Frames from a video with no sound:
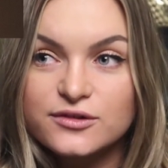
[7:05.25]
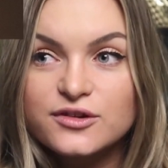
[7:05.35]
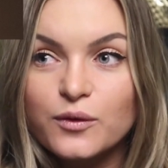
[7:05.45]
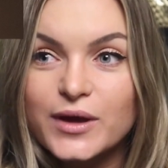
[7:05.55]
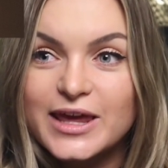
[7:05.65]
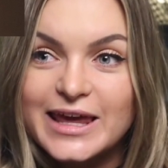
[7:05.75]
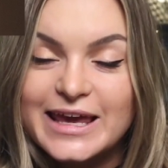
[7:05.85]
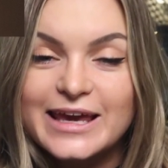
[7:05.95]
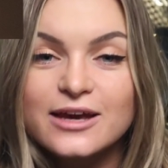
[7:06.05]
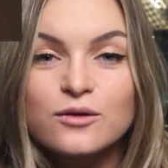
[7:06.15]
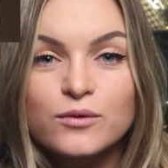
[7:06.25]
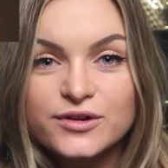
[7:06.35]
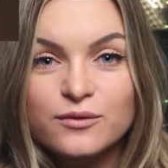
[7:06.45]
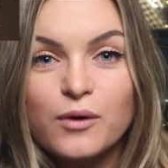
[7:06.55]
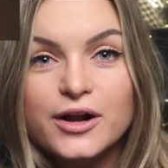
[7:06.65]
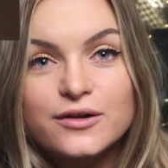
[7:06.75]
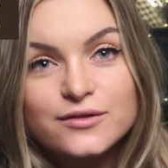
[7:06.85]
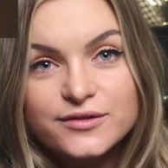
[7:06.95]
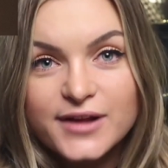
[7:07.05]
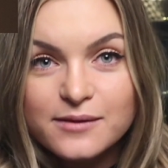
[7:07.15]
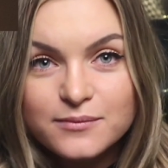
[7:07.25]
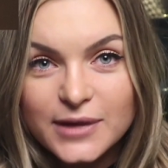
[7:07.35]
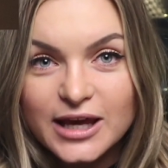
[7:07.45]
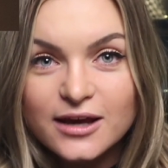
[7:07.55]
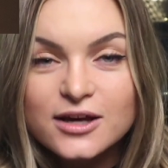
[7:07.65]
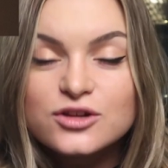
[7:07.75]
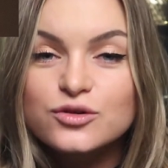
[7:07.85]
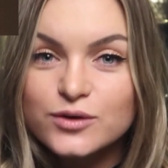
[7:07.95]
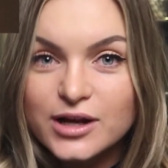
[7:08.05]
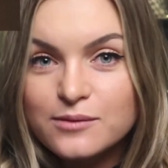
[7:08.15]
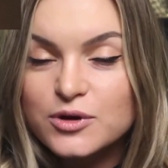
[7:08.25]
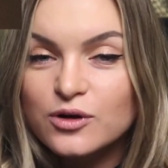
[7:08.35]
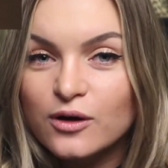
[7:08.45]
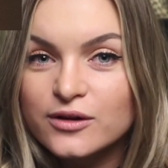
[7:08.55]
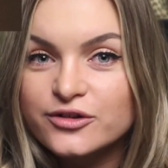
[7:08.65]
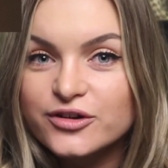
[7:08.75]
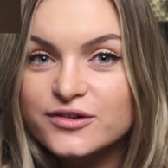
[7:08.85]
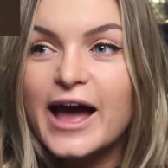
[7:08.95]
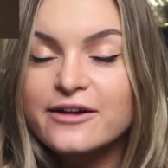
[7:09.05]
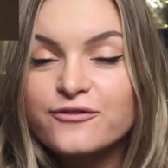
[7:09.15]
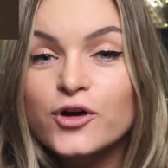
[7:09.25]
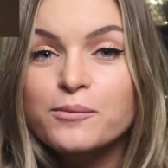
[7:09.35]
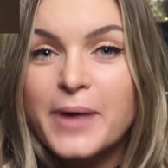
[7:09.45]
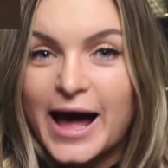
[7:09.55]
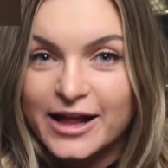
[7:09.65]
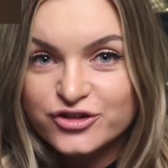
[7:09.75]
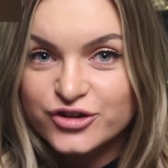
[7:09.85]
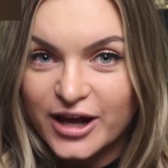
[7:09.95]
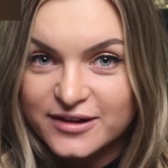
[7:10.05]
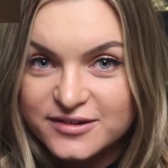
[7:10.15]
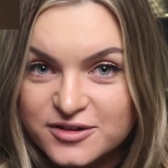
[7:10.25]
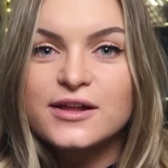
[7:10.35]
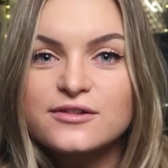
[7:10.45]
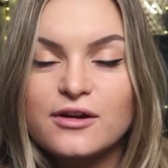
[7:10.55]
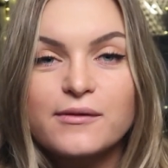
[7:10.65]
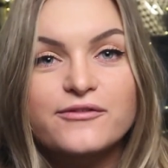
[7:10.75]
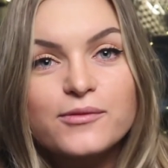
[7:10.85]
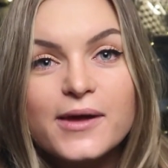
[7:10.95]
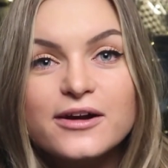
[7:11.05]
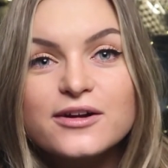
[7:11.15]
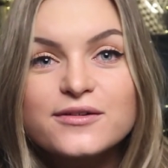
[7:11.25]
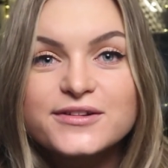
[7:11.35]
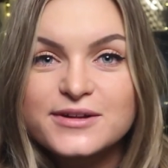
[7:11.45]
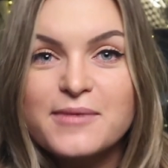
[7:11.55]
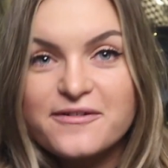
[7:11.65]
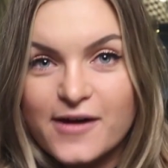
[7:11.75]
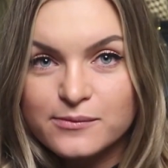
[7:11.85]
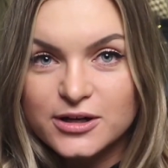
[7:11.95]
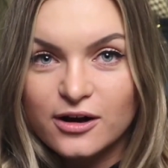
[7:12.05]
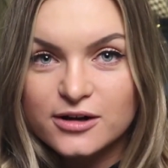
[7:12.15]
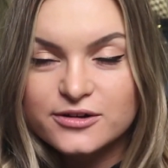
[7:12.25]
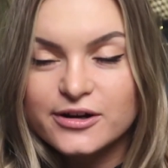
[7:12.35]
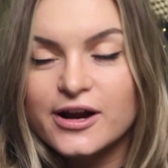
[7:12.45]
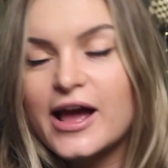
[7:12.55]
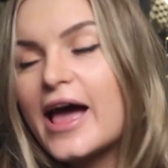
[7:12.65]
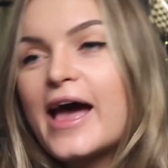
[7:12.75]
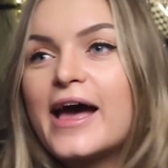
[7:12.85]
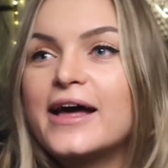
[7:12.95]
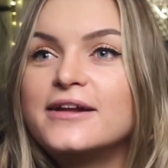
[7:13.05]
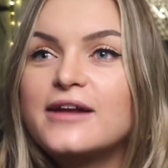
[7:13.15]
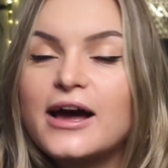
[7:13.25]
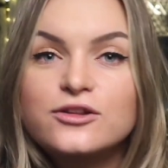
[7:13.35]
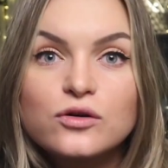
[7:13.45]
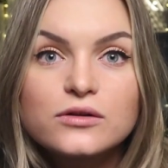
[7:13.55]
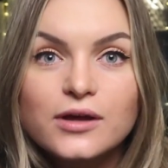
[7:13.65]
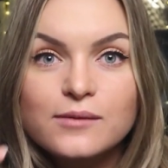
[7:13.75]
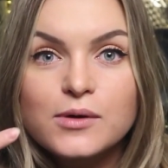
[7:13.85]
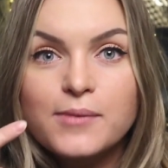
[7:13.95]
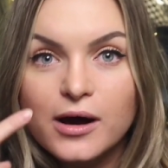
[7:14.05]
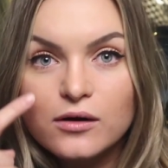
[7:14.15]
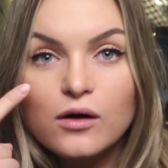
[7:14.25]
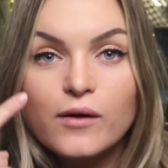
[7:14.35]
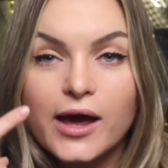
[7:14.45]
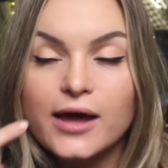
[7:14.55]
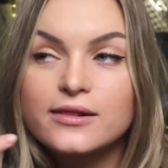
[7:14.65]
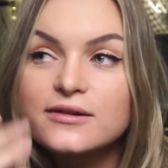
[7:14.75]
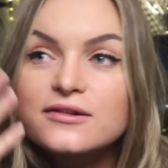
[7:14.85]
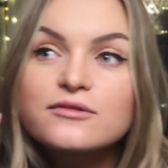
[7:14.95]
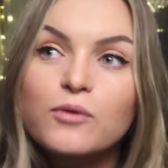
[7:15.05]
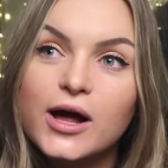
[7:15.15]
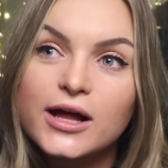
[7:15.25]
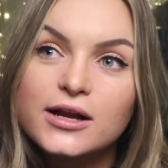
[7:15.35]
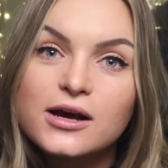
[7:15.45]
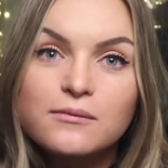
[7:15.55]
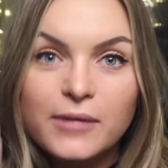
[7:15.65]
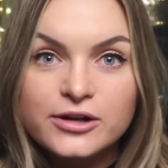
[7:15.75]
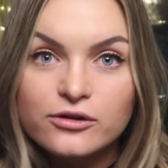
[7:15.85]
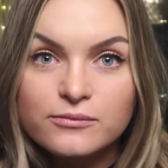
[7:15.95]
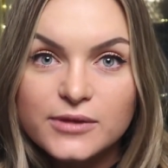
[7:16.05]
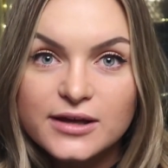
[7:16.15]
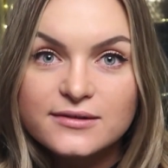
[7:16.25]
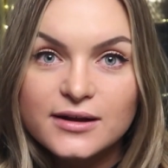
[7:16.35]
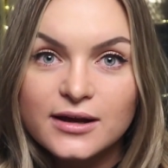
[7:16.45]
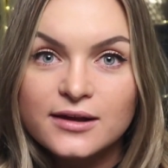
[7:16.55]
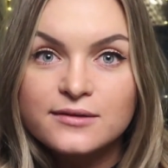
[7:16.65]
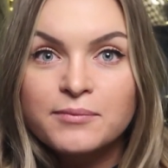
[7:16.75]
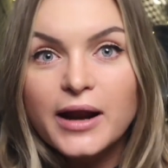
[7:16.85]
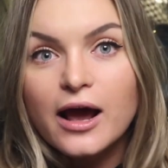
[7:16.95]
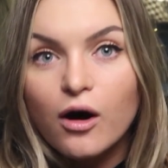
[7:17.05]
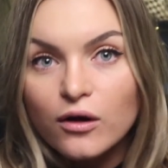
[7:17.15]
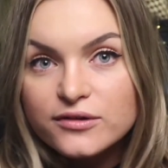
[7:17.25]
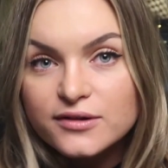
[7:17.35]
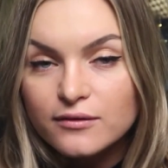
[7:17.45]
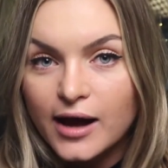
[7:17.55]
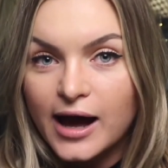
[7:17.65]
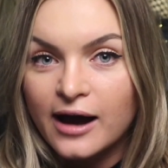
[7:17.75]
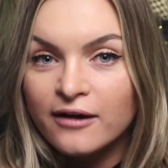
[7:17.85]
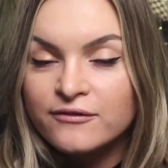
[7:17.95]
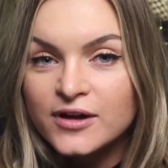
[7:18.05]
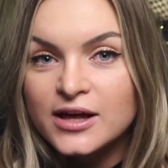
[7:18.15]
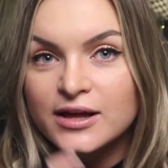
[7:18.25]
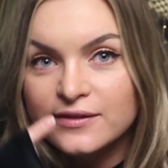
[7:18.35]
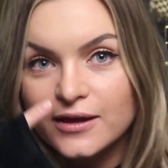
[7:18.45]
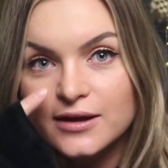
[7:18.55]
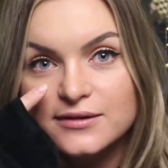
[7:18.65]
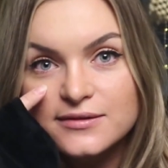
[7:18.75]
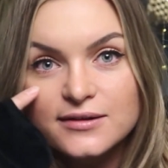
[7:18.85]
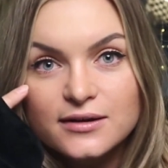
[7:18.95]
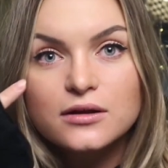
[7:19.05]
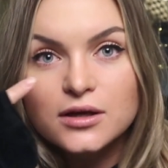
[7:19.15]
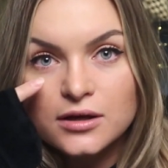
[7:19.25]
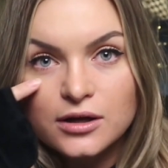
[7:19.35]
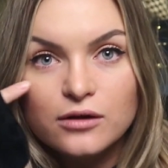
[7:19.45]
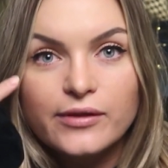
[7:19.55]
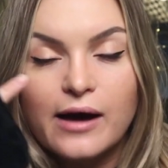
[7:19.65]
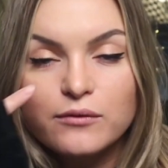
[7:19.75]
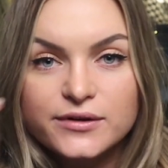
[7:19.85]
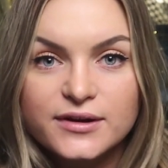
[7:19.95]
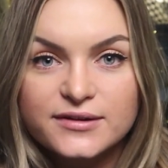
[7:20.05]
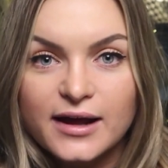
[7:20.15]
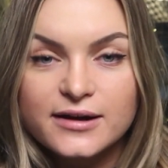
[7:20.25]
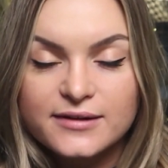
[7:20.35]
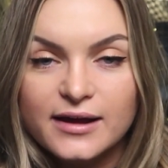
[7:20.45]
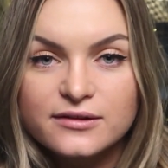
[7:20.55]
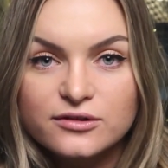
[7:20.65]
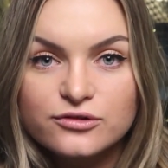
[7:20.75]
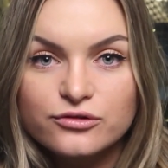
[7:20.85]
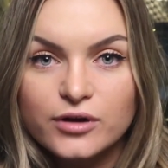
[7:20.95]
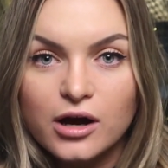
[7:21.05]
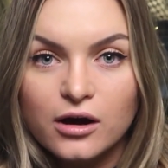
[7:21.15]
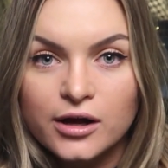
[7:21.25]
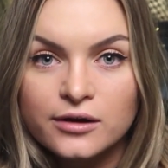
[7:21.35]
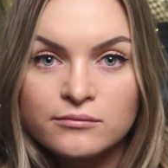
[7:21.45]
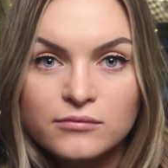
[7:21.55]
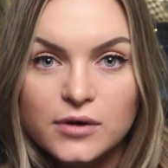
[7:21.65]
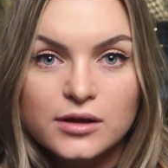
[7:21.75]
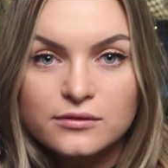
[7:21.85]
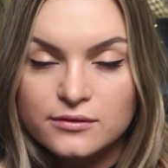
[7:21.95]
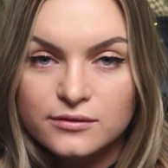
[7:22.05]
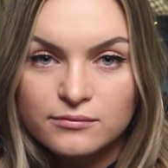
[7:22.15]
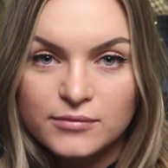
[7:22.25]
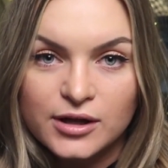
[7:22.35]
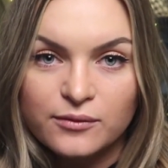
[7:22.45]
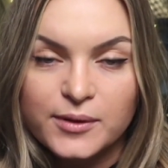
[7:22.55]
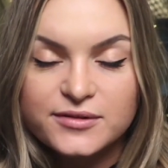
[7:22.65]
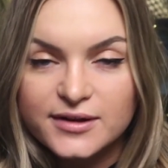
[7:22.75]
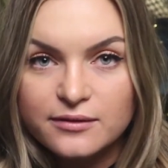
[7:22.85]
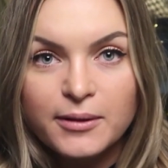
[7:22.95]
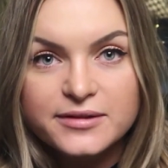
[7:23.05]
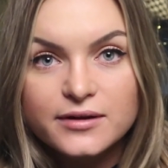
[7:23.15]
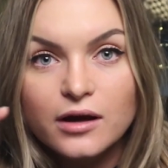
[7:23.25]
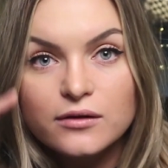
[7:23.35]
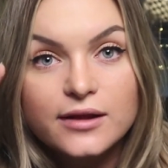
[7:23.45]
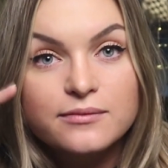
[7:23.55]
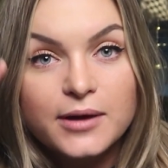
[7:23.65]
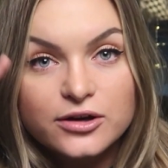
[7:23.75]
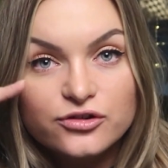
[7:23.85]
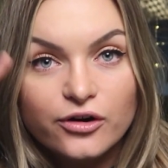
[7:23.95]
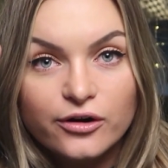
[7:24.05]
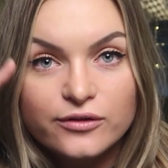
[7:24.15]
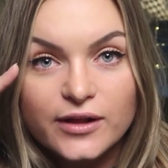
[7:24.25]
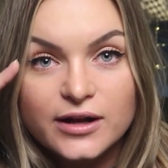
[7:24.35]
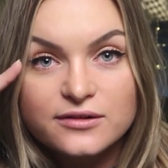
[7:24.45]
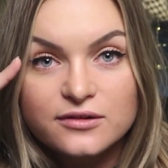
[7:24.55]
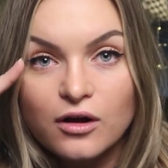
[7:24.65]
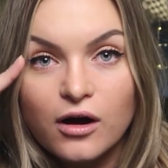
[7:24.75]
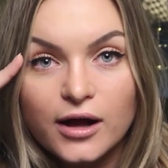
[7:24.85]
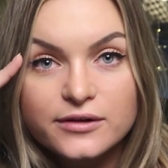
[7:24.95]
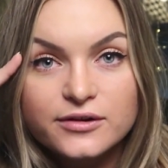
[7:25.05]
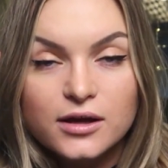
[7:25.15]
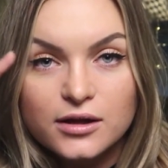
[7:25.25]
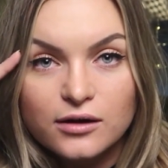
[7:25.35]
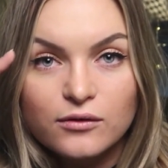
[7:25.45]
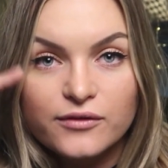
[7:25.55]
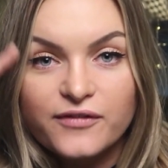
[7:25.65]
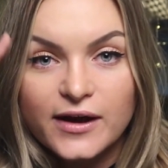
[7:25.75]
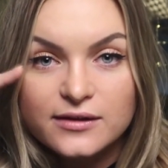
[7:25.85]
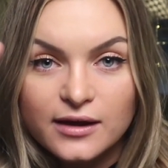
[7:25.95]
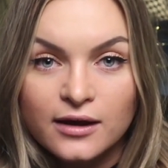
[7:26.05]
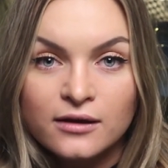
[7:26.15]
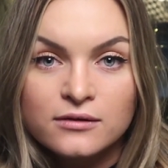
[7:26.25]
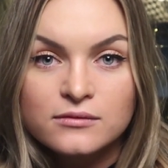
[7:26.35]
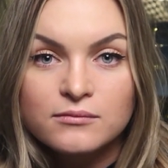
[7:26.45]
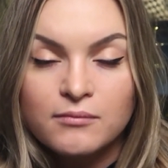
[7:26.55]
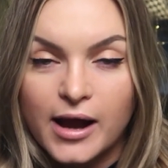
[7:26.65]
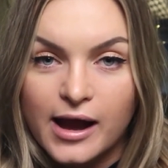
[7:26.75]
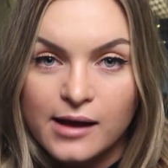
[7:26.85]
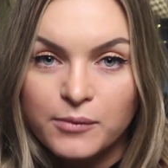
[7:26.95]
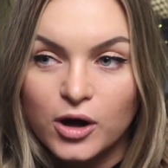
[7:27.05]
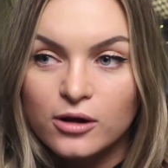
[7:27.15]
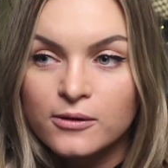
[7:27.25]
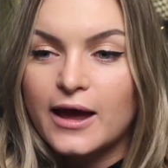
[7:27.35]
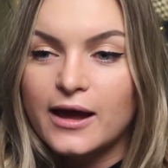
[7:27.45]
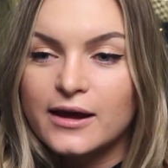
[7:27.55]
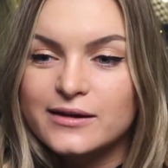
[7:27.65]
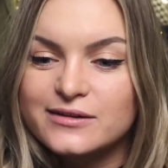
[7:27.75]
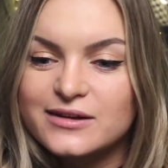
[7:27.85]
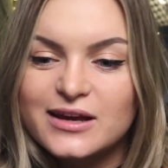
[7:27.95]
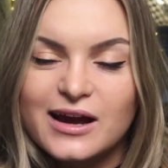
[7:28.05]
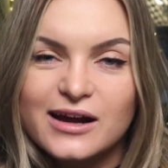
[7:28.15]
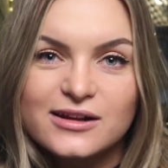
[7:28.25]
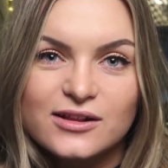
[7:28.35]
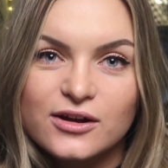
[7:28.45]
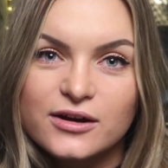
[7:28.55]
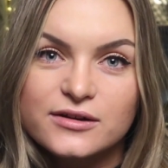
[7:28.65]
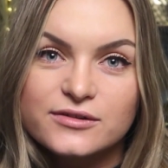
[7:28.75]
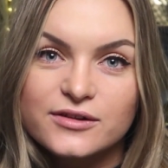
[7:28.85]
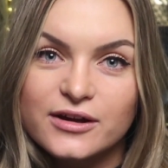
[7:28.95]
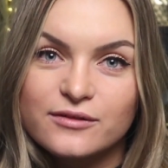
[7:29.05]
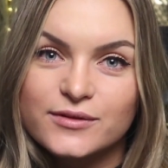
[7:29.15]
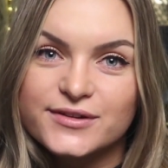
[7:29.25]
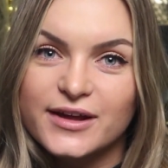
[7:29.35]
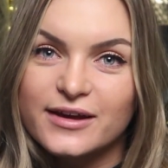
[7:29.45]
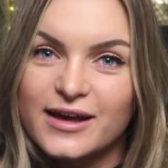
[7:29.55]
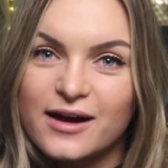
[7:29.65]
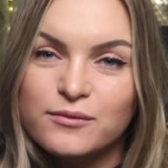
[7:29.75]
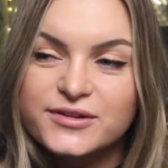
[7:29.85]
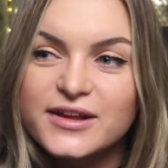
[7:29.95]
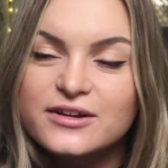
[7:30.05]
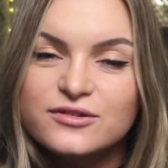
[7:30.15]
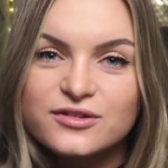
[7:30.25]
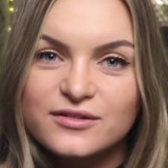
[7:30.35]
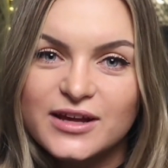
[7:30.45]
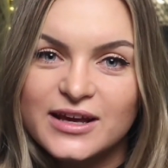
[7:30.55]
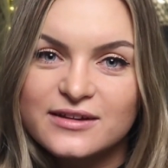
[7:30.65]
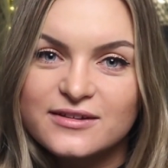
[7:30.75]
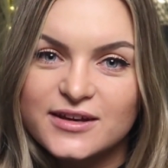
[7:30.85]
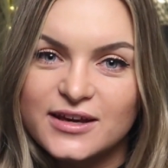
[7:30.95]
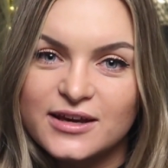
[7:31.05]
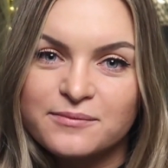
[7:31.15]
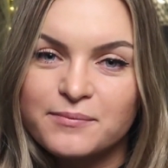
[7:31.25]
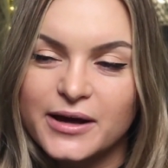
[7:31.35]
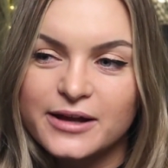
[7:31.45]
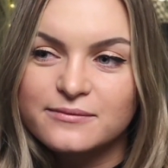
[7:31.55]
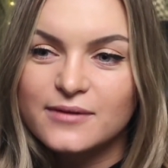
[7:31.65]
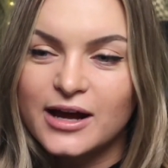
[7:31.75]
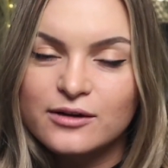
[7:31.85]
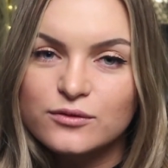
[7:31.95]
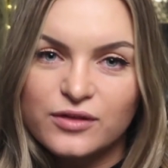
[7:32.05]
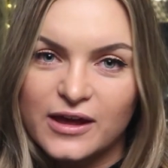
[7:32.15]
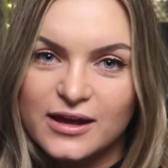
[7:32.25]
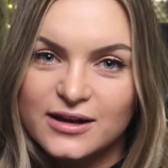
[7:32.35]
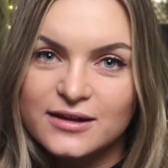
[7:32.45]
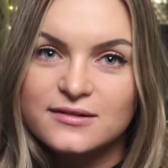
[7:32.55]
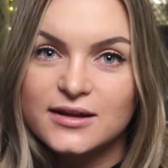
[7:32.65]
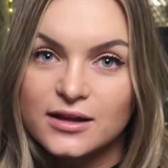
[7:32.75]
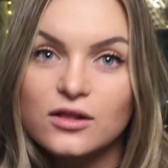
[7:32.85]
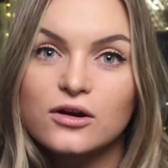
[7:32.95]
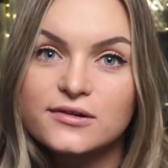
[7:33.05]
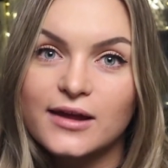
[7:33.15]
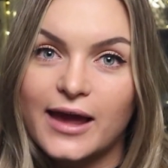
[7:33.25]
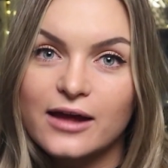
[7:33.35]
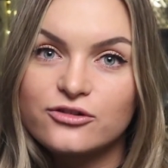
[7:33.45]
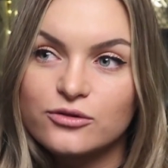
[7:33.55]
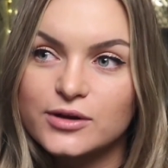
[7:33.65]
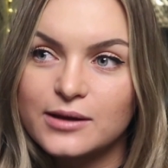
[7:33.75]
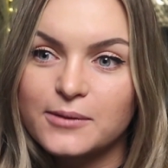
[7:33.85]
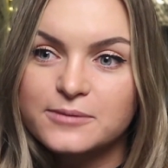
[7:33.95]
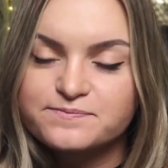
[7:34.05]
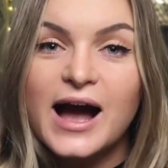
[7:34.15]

So he was the one who sent me to an immunologist and for a patch test. So I went from there to go and see my family doctor. And I told him about, okay, this is what my derm thinks it is, but I also have this, that was the sinus I had surgery on, about 6 months ago. Let's make sure that it's not, affecting my eyeball. And he kind of looked and was like, yeah, we'll send you to an ENT, but I don't think it is. It looks like angioedema.